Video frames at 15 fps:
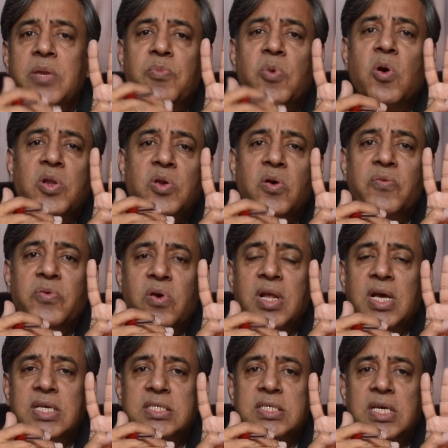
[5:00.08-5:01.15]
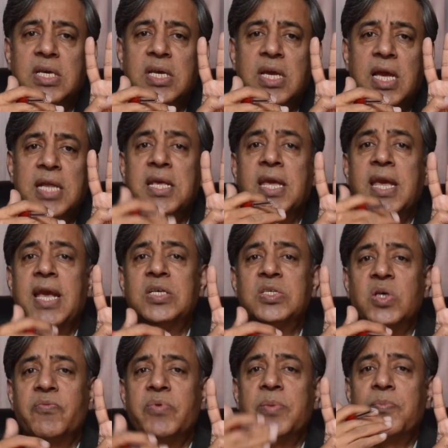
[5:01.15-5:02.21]
body of your essay. In
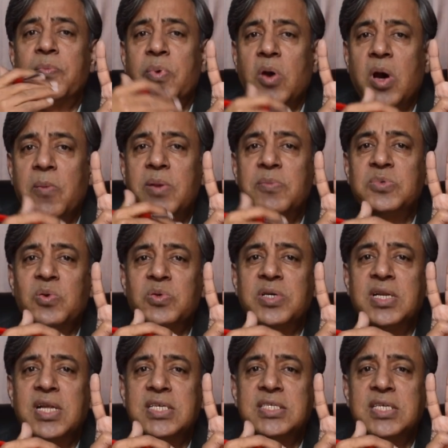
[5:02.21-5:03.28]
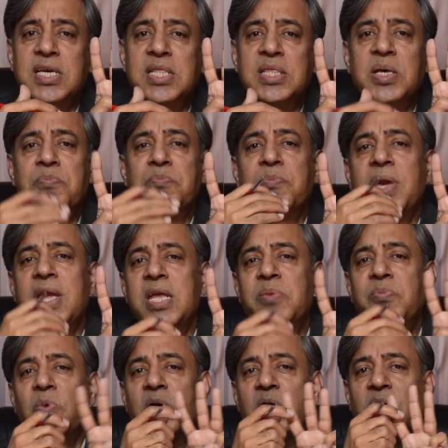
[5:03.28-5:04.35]
case of a problem solution essay, the
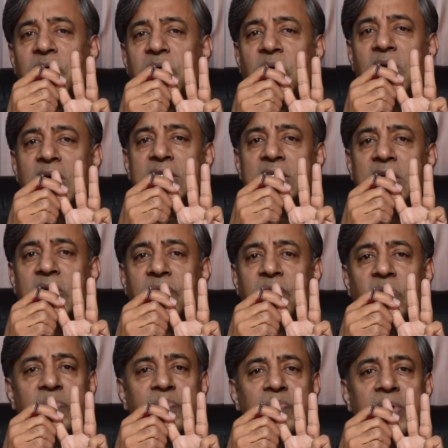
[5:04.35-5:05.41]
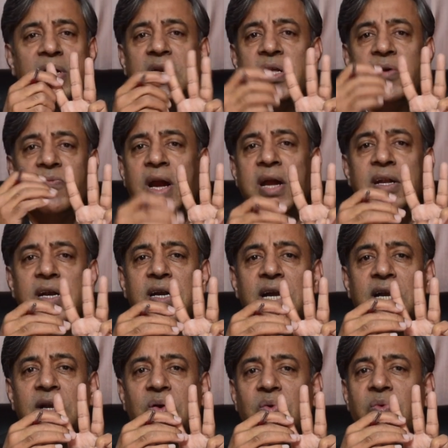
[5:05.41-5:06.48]
main body of your essay would be divided
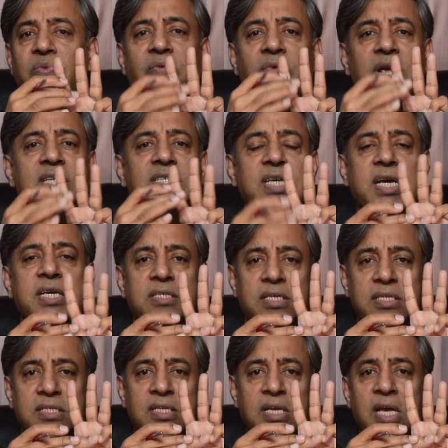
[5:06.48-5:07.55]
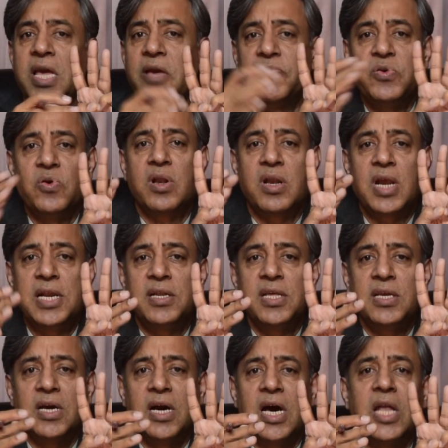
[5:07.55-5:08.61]
into three sections. If you are
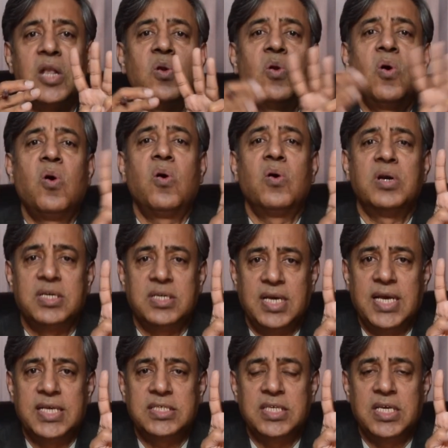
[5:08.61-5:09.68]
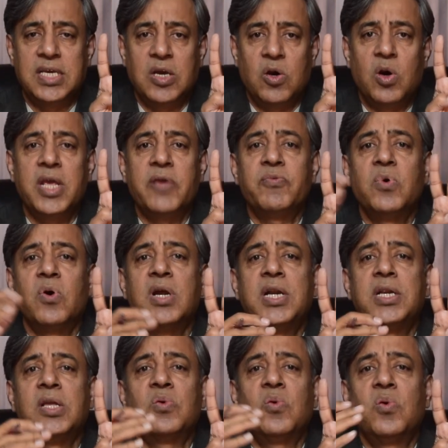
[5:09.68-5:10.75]
writing a long essay, or if you are
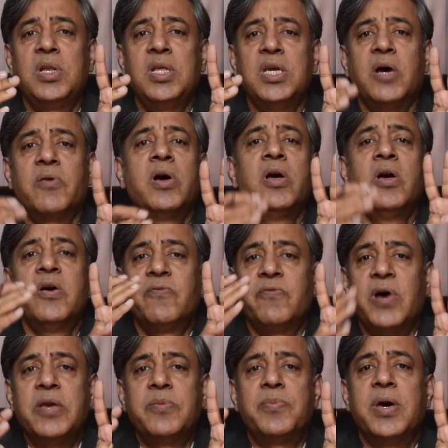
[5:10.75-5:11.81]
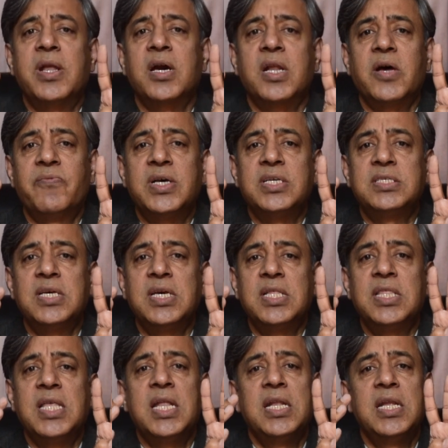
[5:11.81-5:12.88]
writing only a 5-paragraph essay,
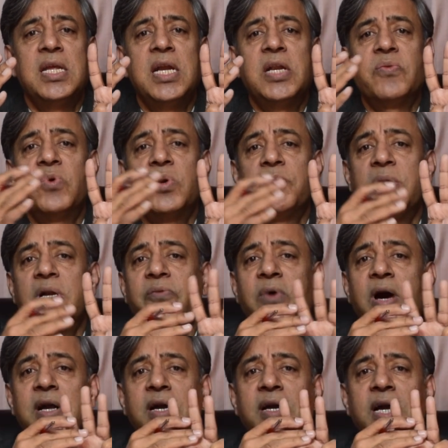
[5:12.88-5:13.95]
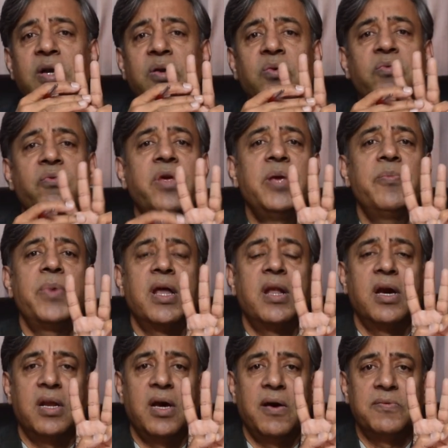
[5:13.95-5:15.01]
then it would be divided into 3
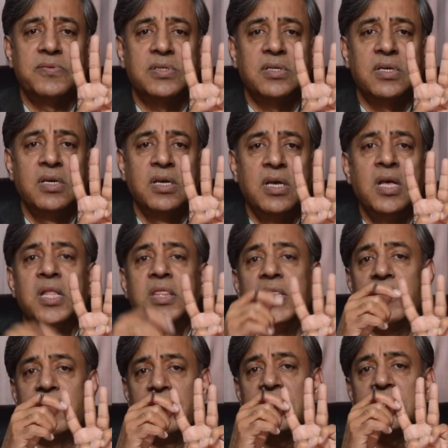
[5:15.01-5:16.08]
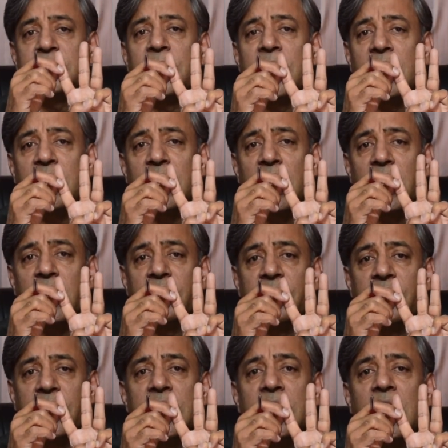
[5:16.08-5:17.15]
paragraphs. The first
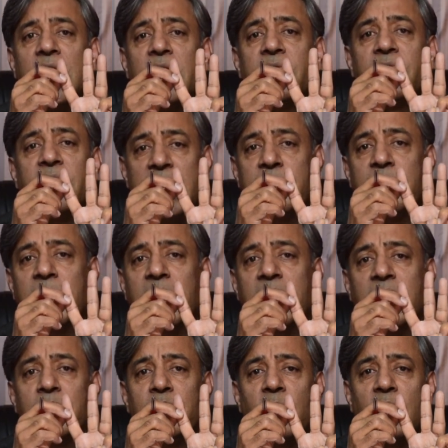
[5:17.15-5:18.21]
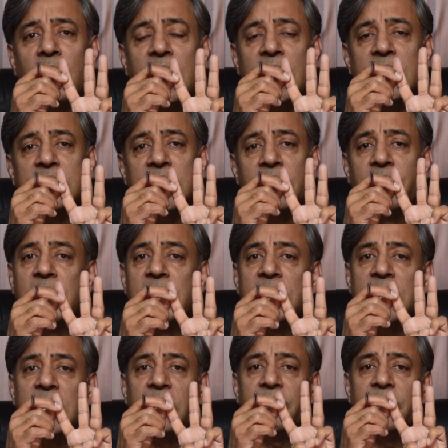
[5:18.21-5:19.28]
paragraph in a 5-paragraph model essay will
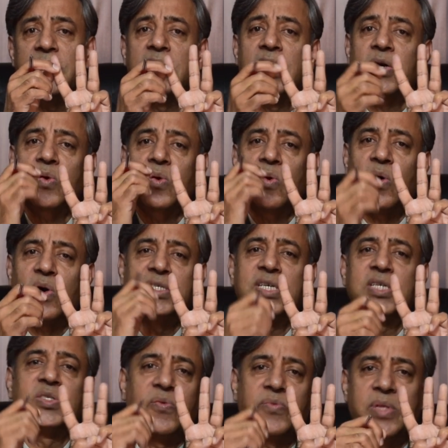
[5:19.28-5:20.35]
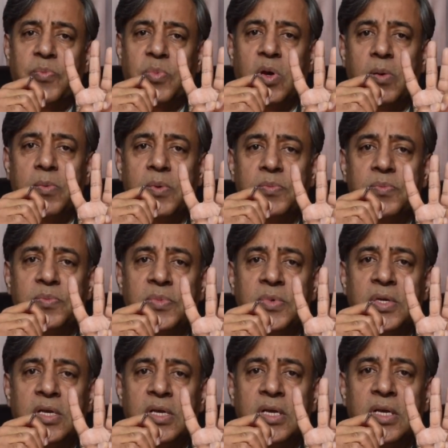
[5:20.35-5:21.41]
deal with the causes of the problem.
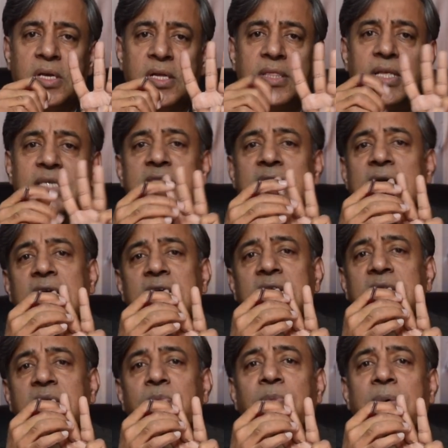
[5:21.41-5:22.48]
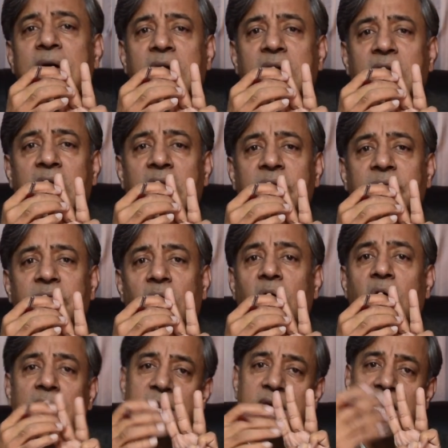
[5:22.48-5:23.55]
The second paragraph,
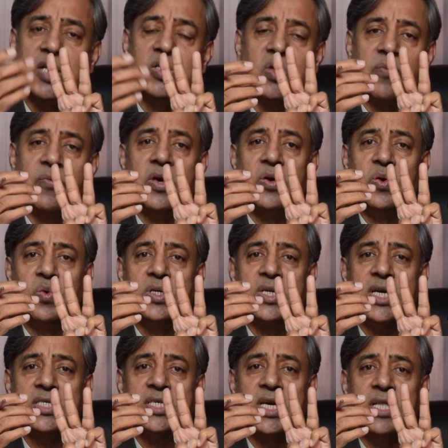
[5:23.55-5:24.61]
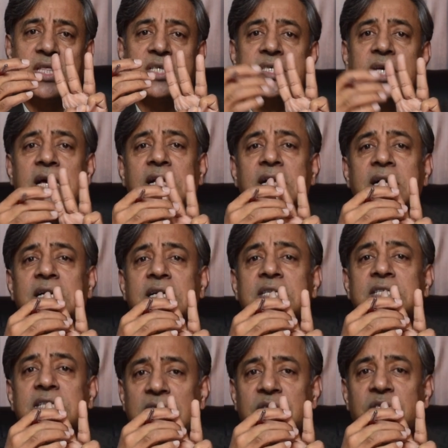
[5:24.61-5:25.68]
or in case of a huge essay, the second
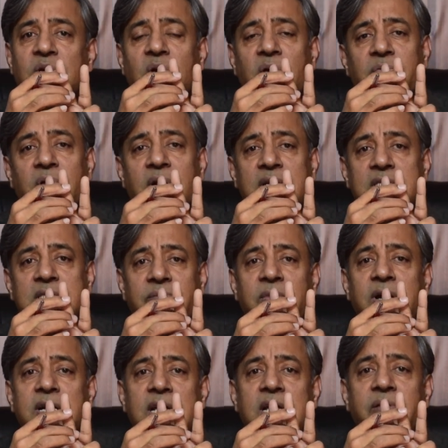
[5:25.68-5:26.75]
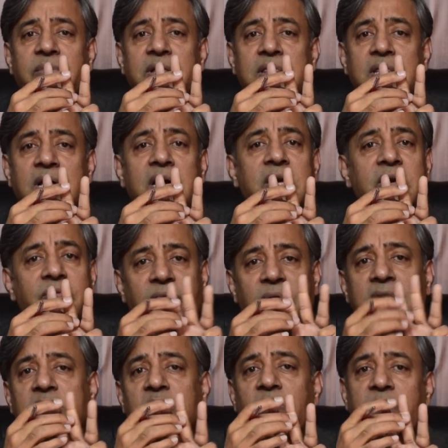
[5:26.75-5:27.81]
section of your essay will deal with the
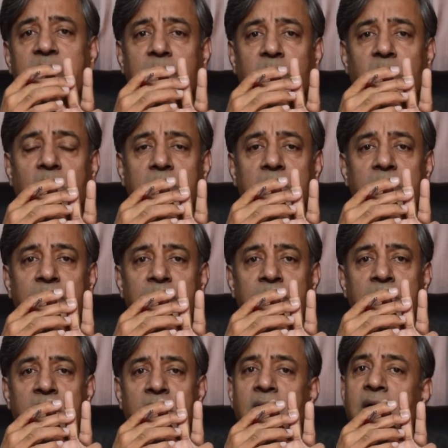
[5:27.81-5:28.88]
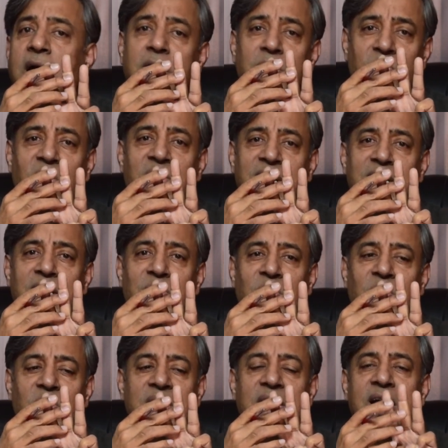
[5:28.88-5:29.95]
effects of the problem. And you already
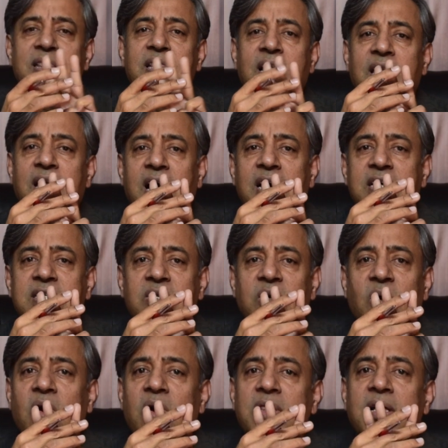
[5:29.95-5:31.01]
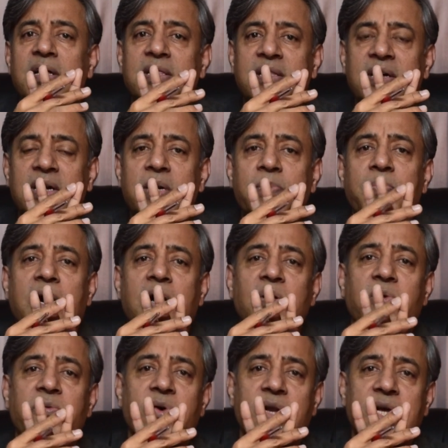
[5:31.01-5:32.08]
know that the last or the third part
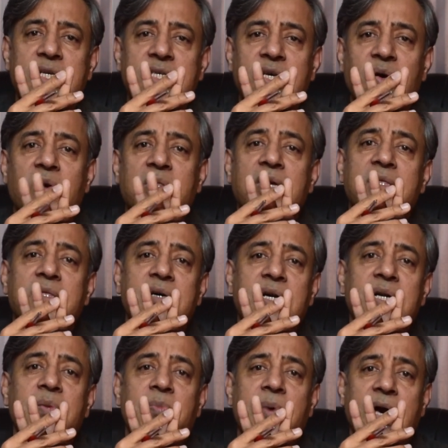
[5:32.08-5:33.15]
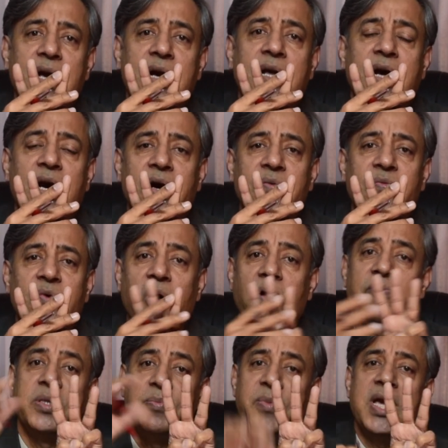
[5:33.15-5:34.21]
of your essay, or the third paragraph
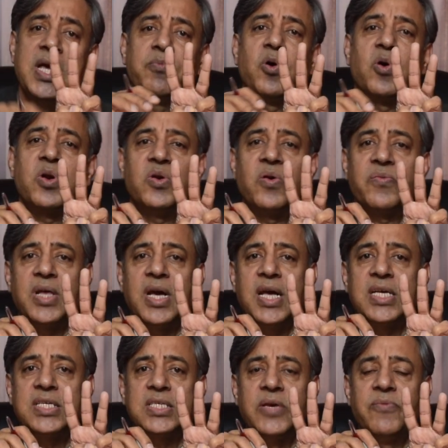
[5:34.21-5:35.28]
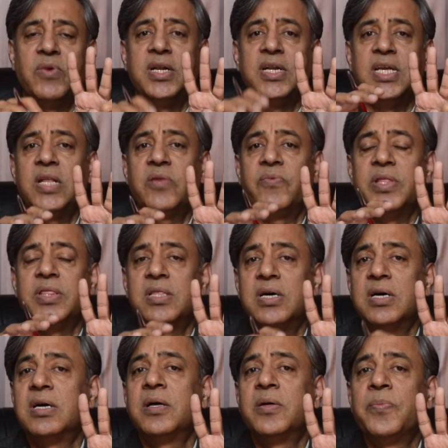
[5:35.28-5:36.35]
of the main body of the essay, will deal with
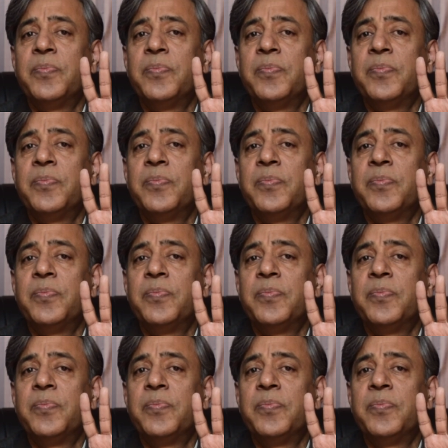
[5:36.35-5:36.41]
the